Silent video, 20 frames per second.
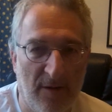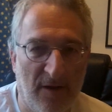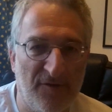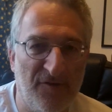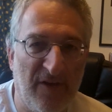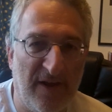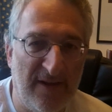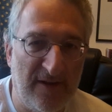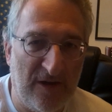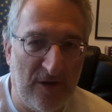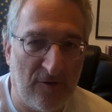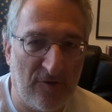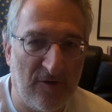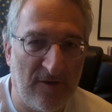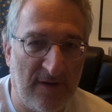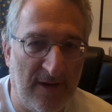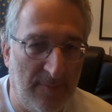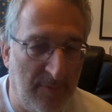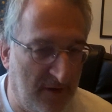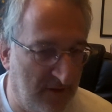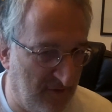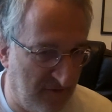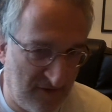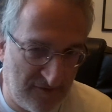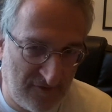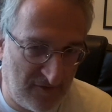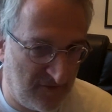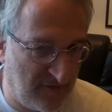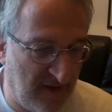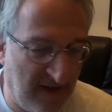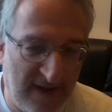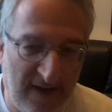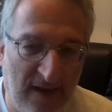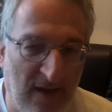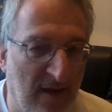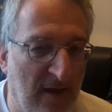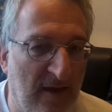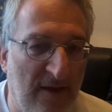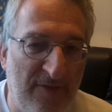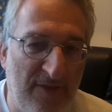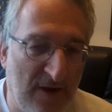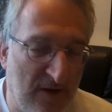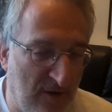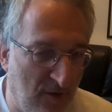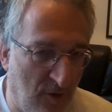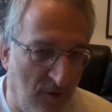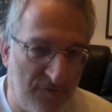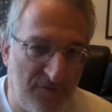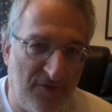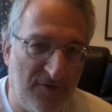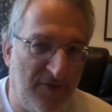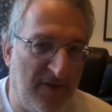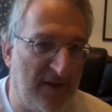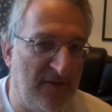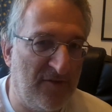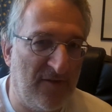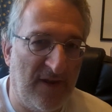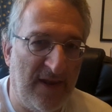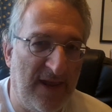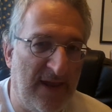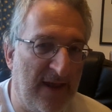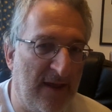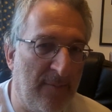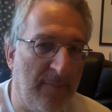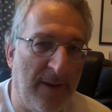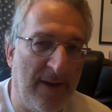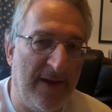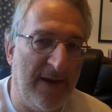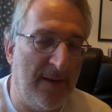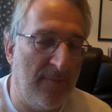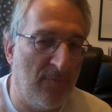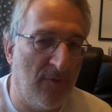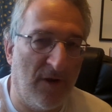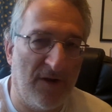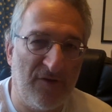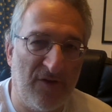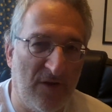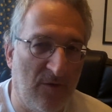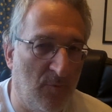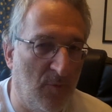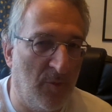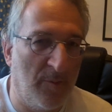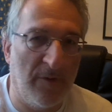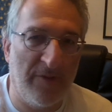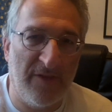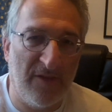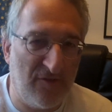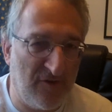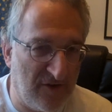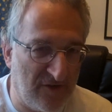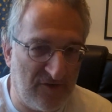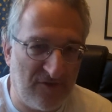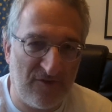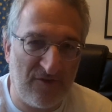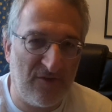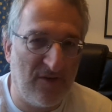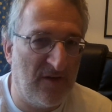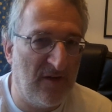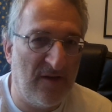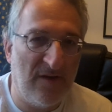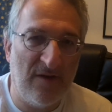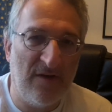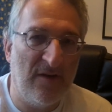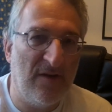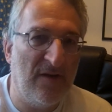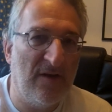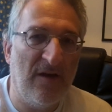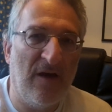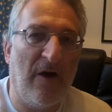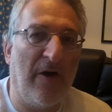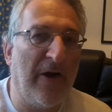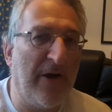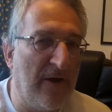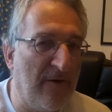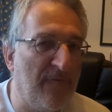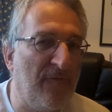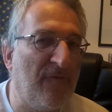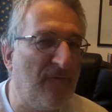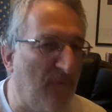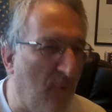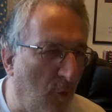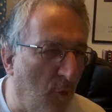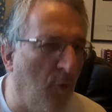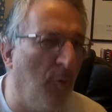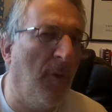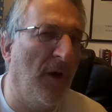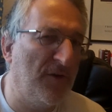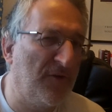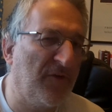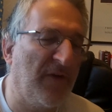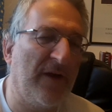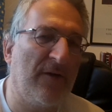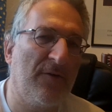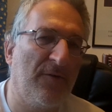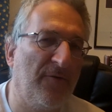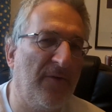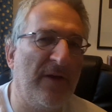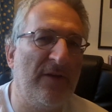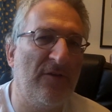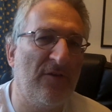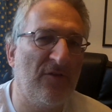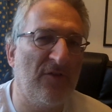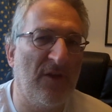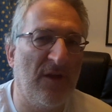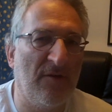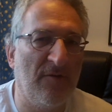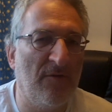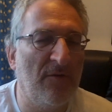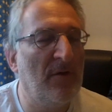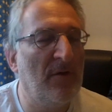And I say idiotically because, as I say, there are lots of things in here about him writing a woman that just I almost found offensive.